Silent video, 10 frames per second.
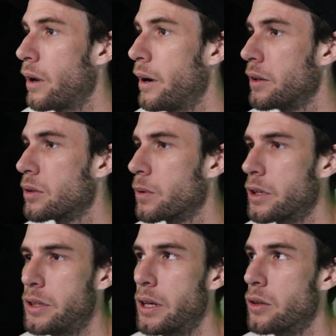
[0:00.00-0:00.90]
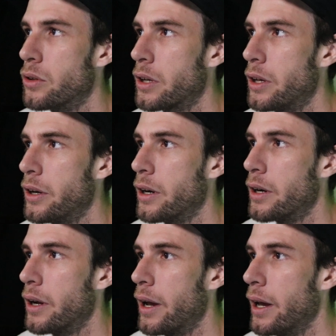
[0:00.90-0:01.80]
Alright, so we're gonna take a look
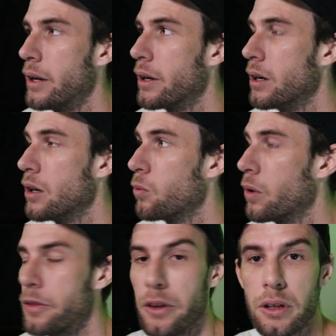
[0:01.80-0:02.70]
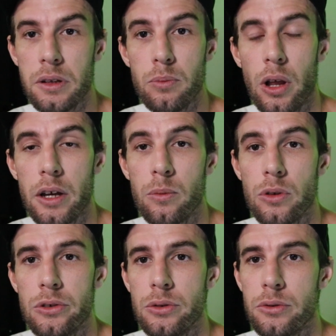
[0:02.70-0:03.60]
here at what this plugin will
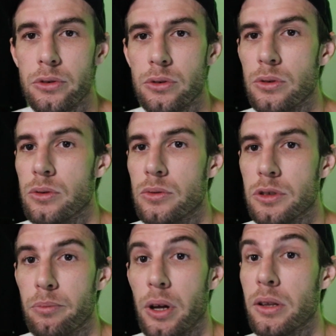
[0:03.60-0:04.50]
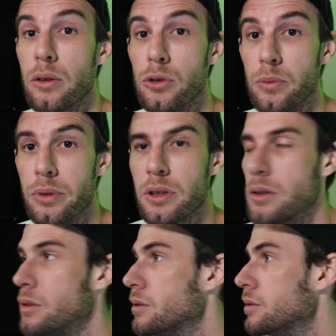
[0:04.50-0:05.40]
do to some basic loops.